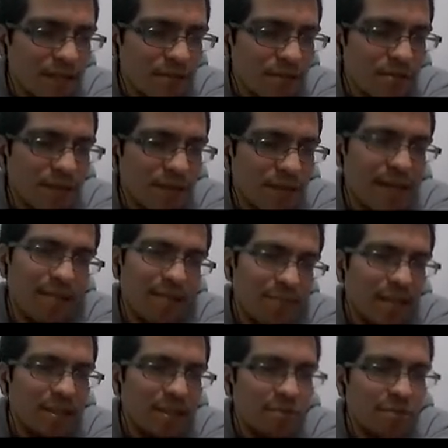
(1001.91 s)
or getting
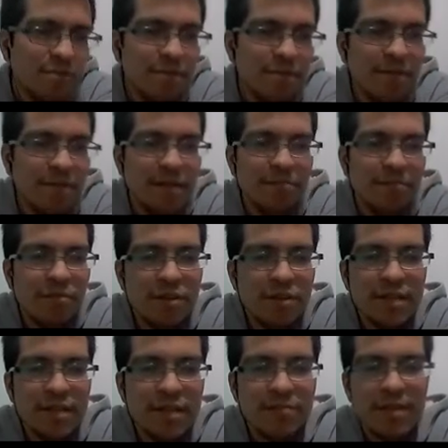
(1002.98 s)
magnitudes is very
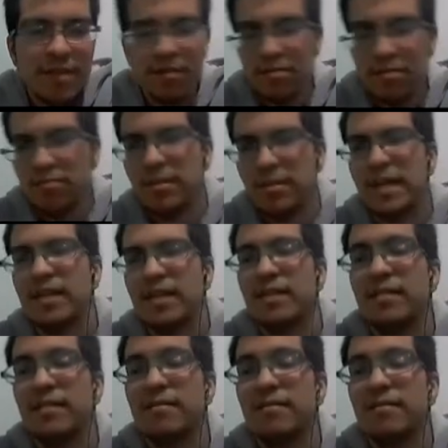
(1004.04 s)
important because we can